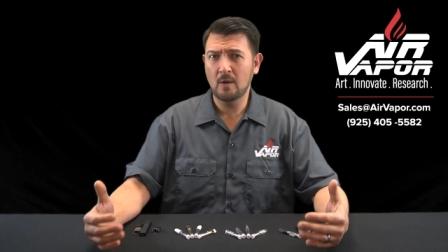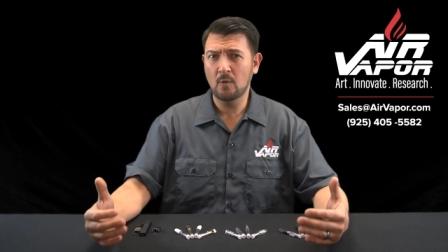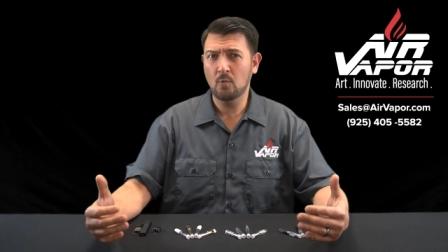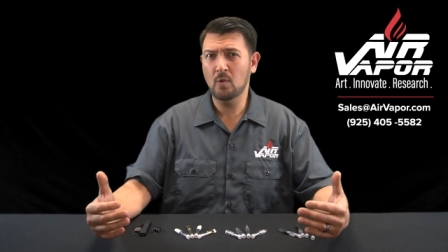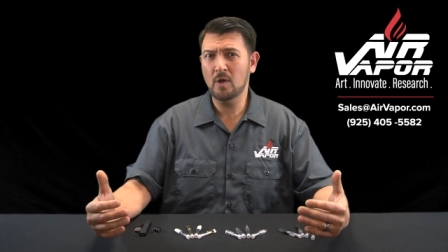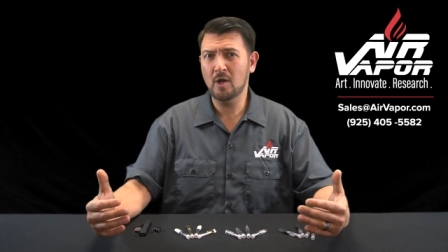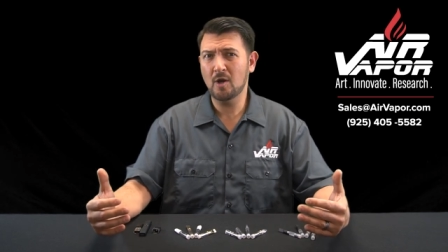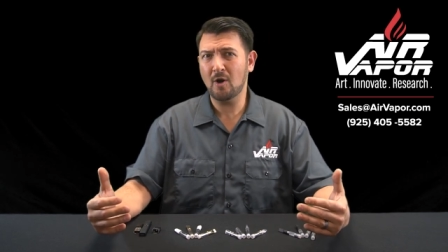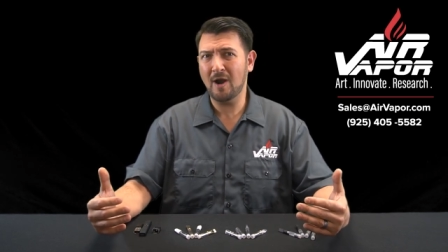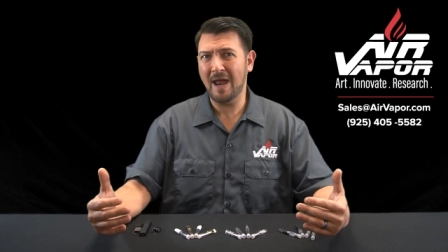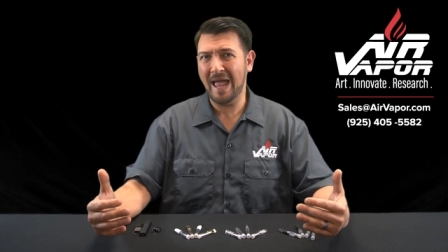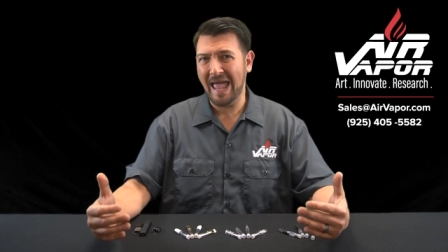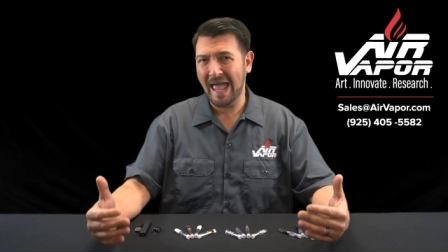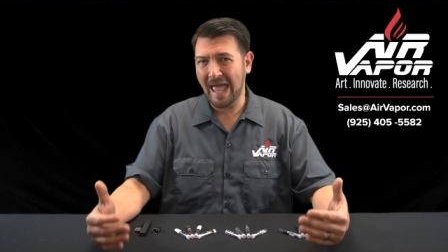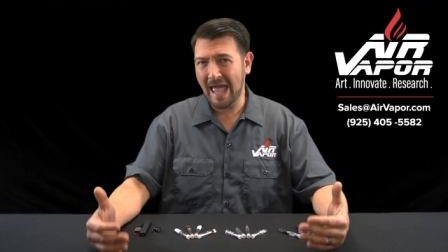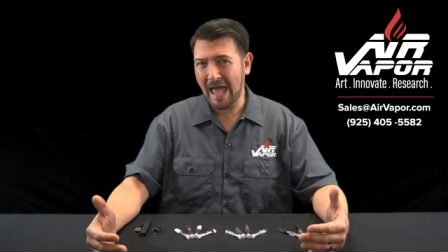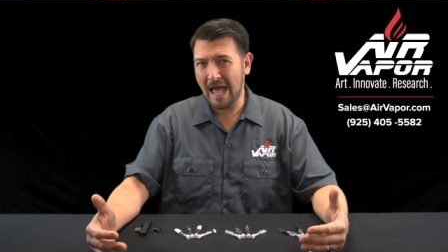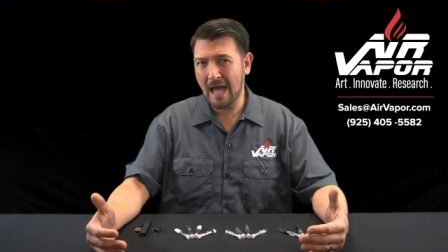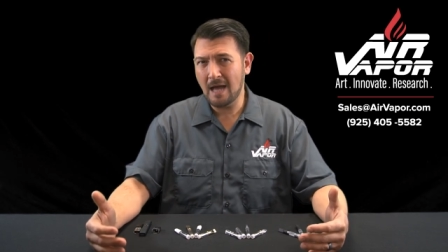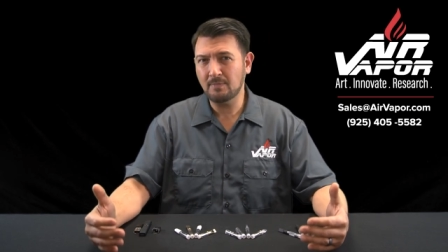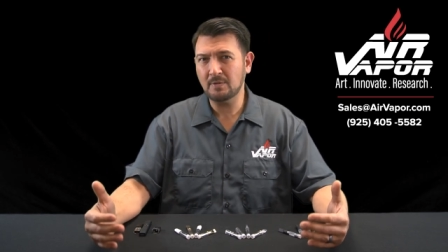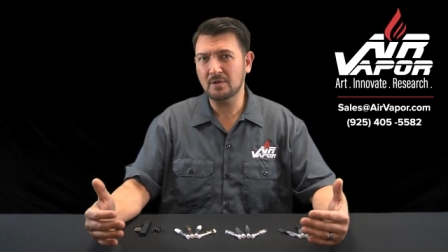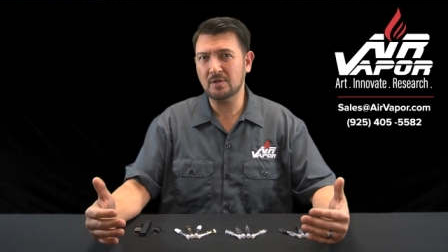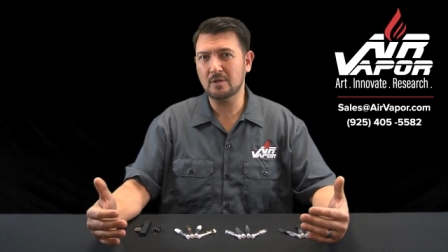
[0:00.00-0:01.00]
we are
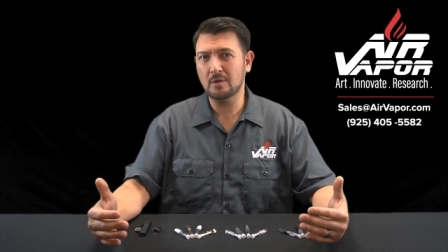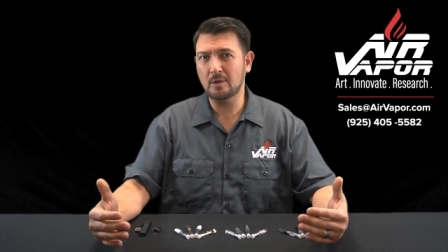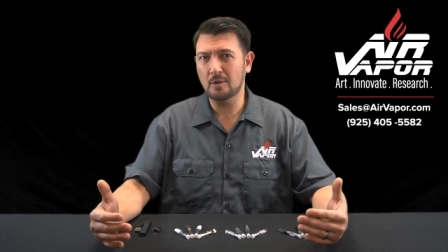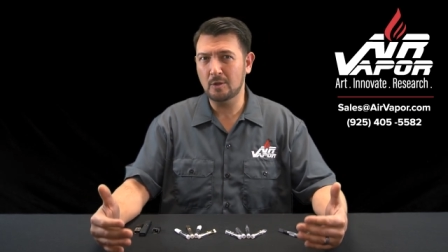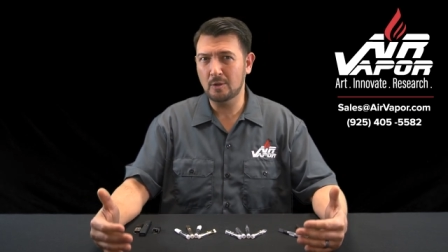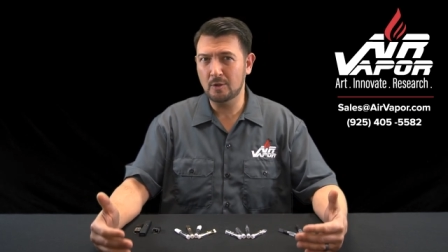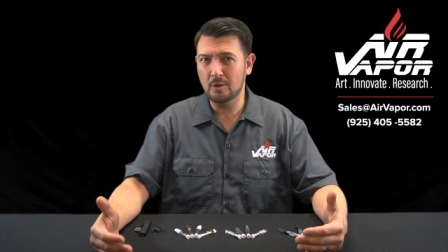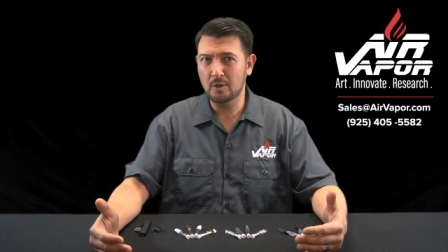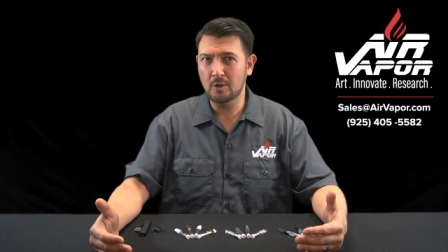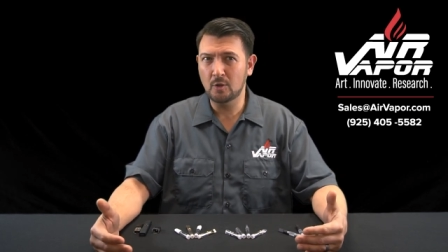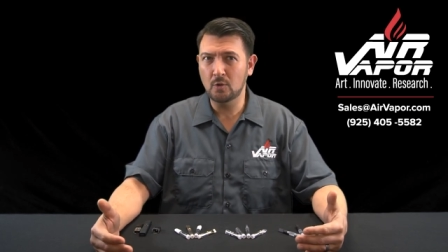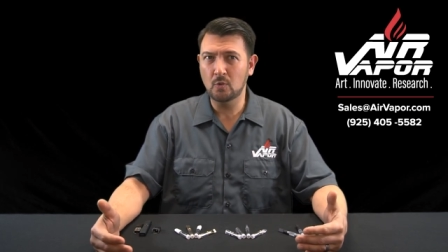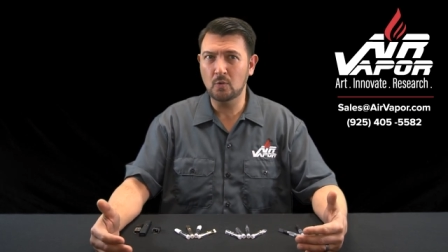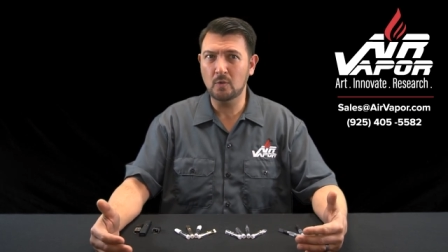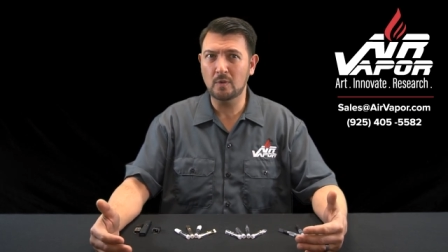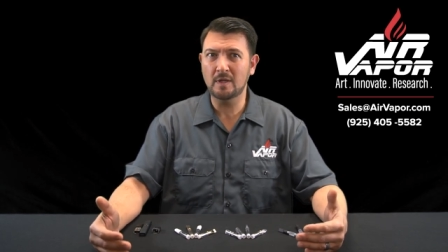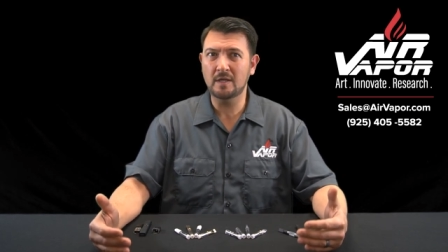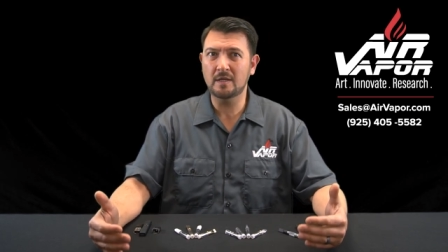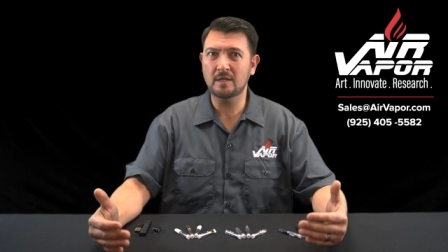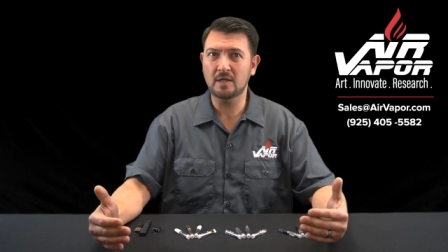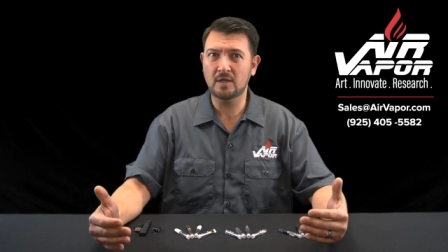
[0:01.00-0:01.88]
absolutely